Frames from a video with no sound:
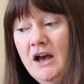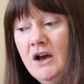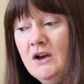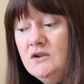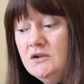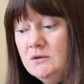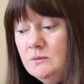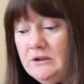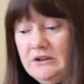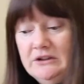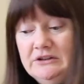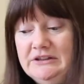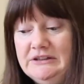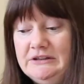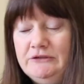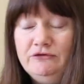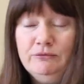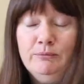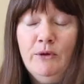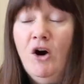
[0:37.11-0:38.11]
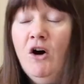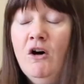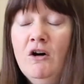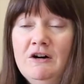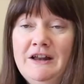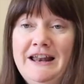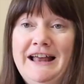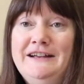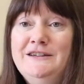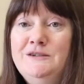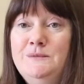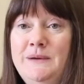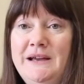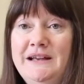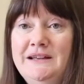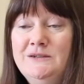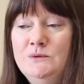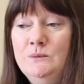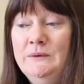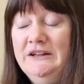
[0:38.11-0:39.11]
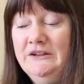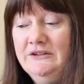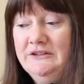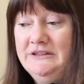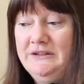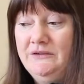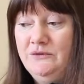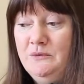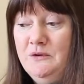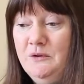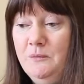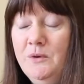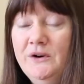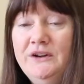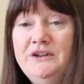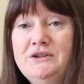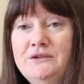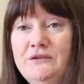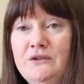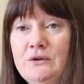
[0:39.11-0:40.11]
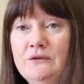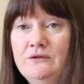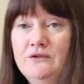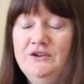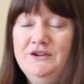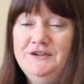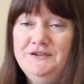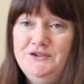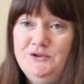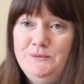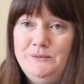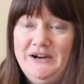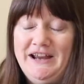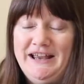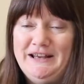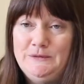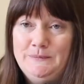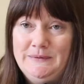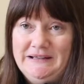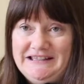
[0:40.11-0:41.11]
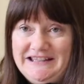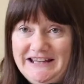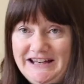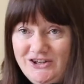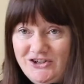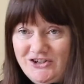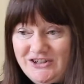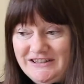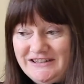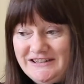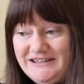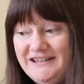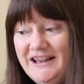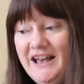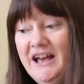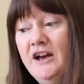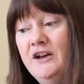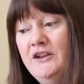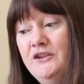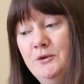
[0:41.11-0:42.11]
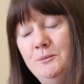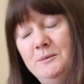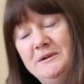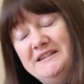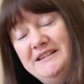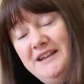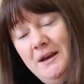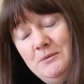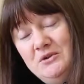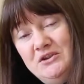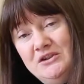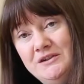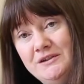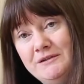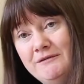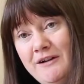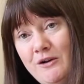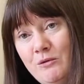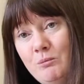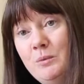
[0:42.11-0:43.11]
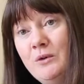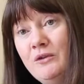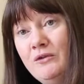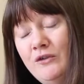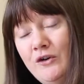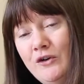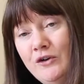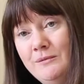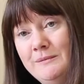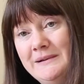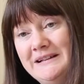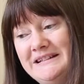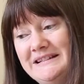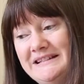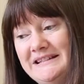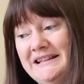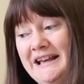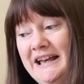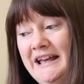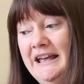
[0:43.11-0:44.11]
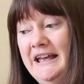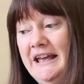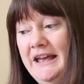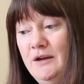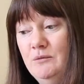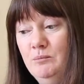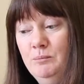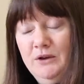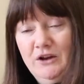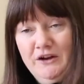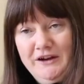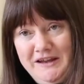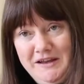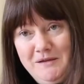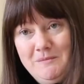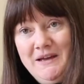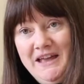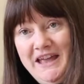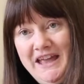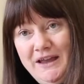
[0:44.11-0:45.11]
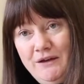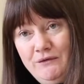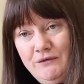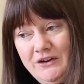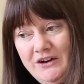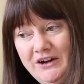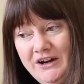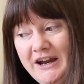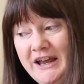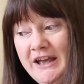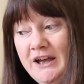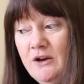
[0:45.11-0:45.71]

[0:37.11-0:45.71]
So we look at it from all aspects. We look at it from the point of view of customer expectations, their perceptions around performance, employee behaviour.